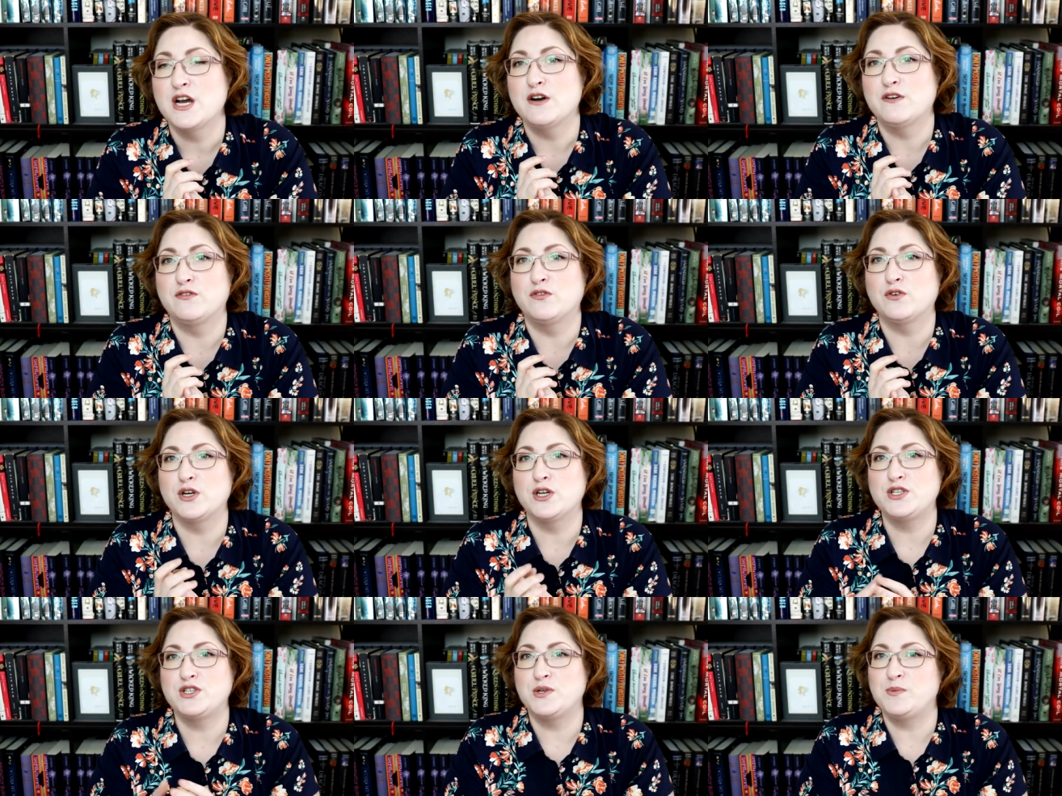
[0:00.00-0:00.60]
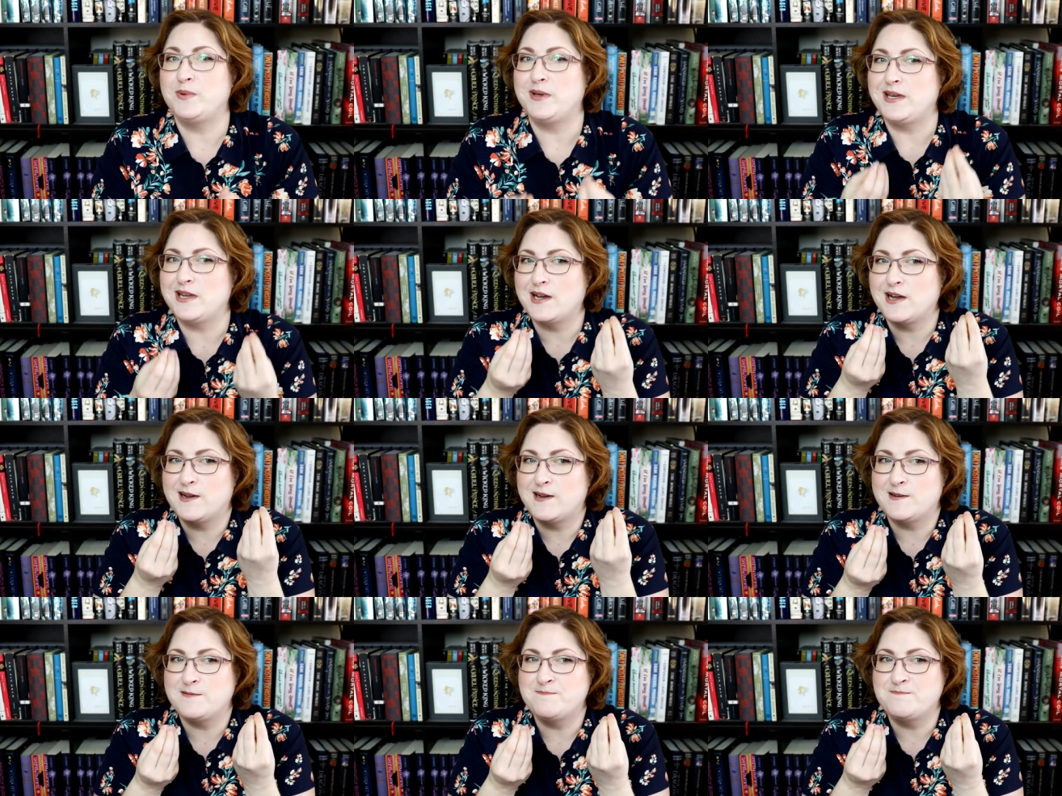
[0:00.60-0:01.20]
for it to be
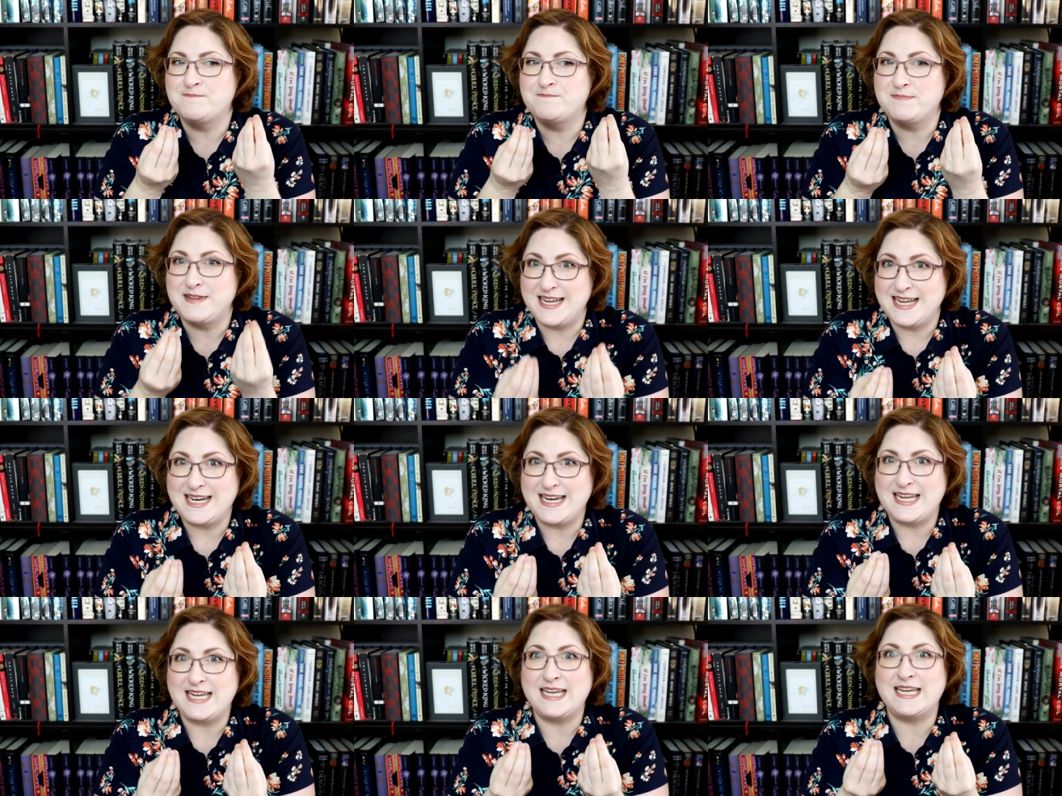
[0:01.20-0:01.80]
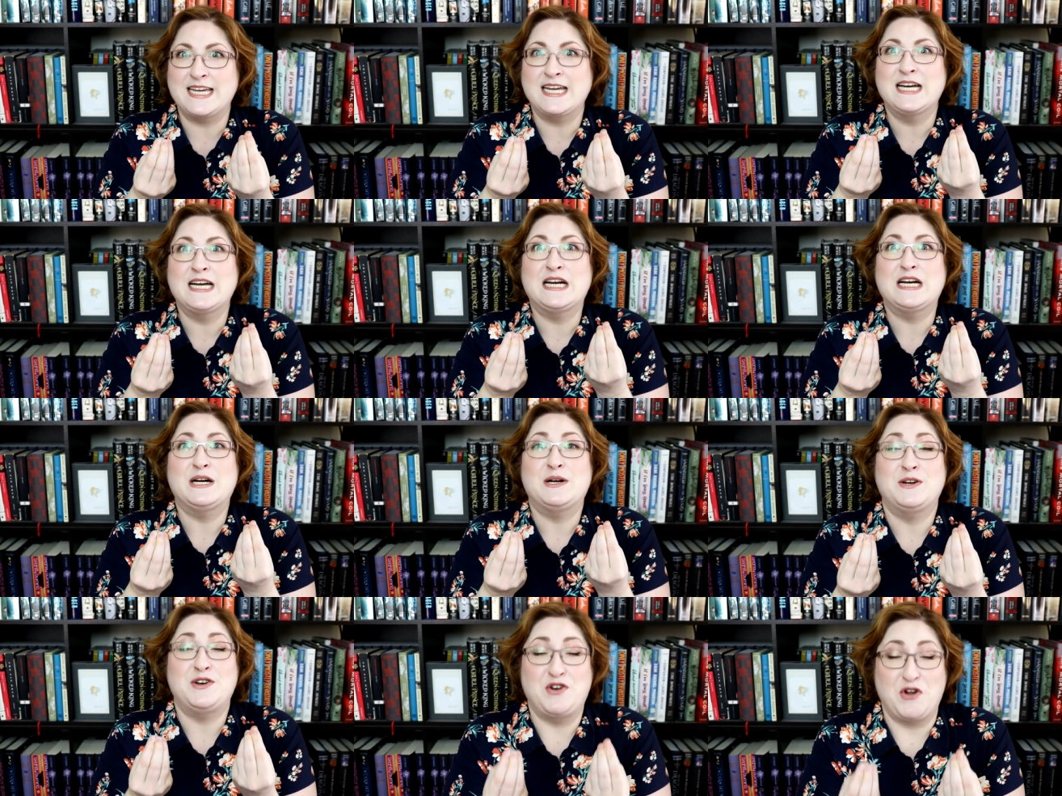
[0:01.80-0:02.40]
a meaty
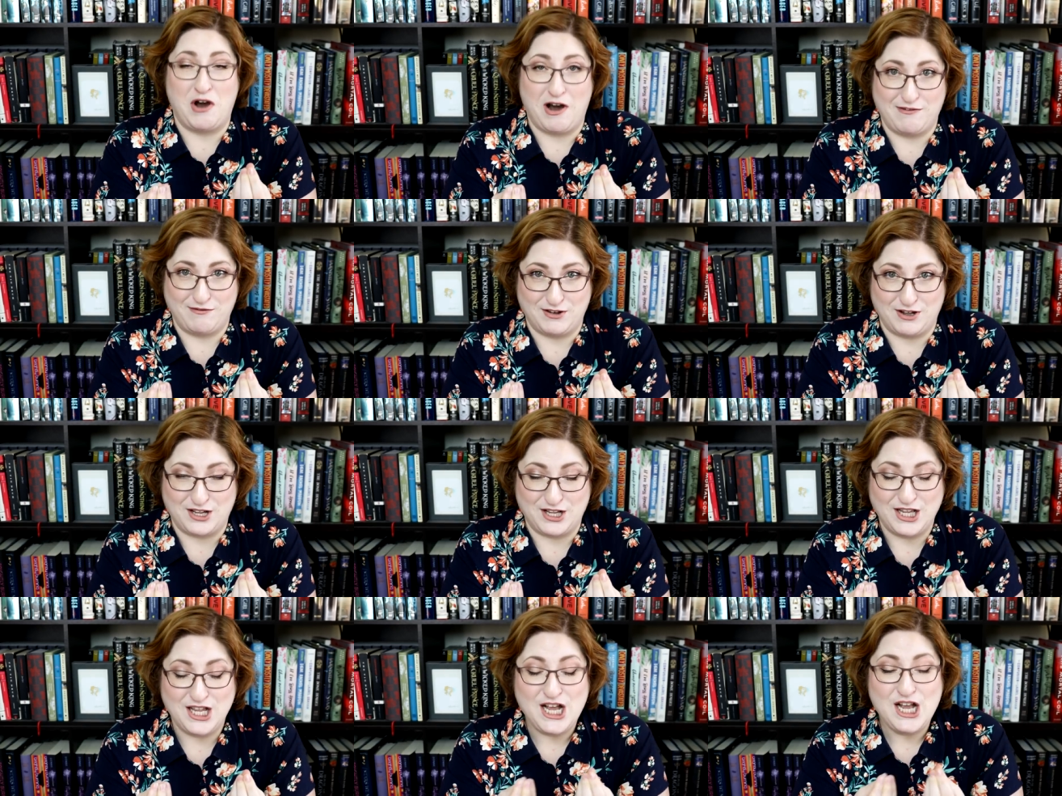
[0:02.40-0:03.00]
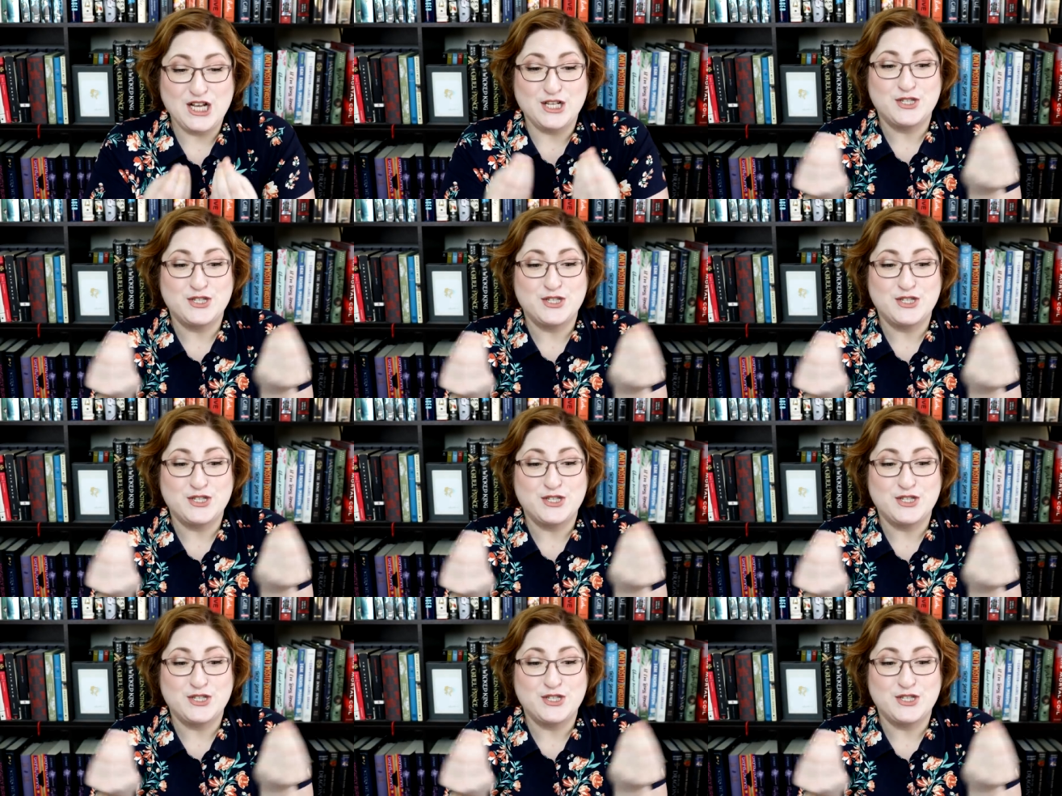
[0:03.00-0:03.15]
novel.